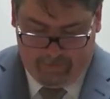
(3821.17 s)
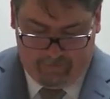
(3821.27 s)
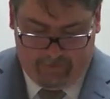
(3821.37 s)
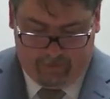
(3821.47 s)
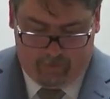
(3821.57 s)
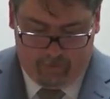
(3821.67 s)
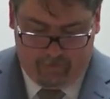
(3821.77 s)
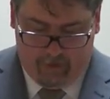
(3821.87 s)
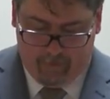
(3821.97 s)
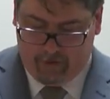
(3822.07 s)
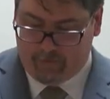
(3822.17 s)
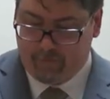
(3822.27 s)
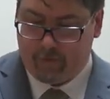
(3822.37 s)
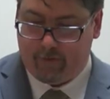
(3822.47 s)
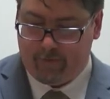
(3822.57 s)
Thank you very much
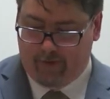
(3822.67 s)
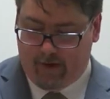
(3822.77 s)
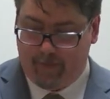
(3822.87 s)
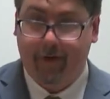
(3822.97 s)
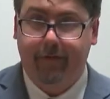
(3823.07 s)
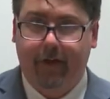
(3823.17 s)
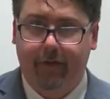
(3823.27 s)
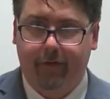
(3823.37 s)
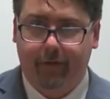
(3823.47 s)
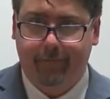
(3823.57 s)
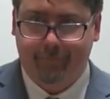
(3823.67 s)
for your time and attention.